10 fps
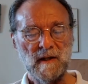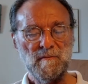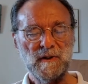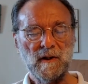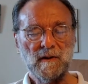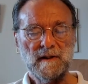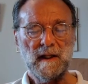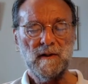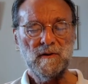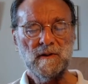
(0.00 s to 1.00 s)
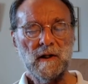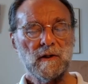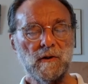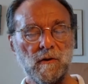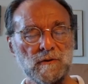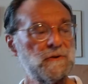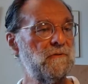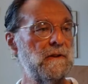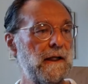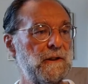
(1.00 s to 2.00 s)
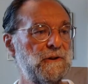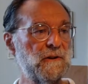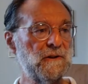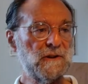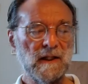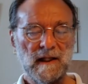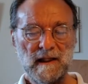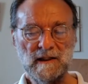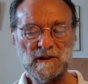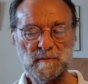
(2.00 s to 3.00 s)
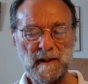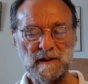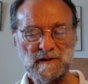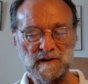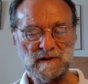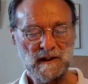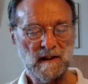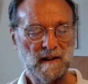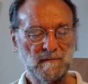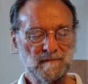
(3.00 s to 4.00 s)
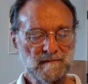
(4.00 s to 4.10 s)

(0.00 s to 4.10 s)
beyond known causal relations in space and time.